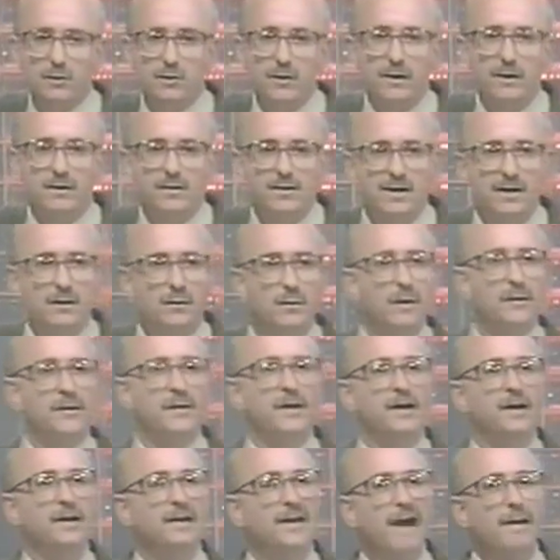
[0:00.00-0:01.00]
and deal with
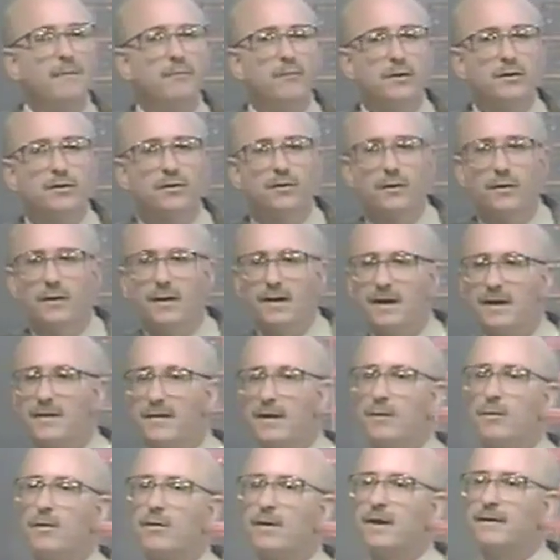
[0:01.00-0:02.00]
in a laboratory and
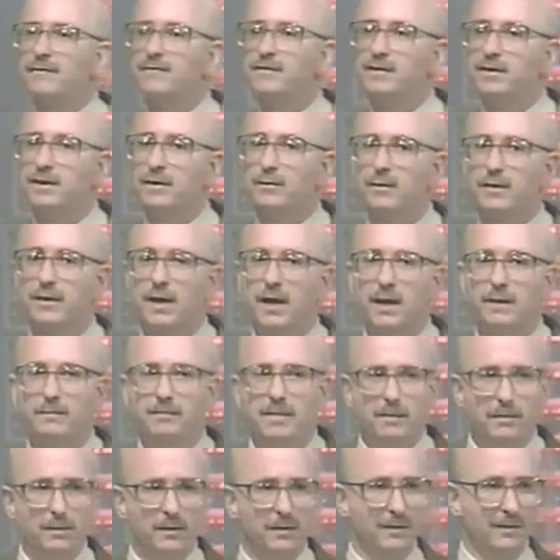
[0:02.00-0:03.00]
they won't have to deal with any
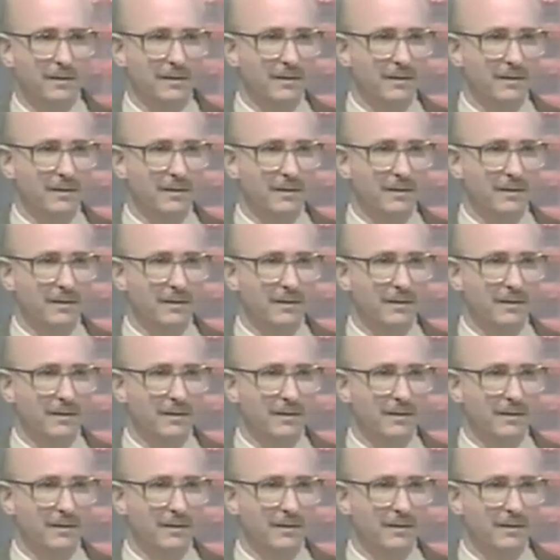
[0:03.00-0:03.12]
people.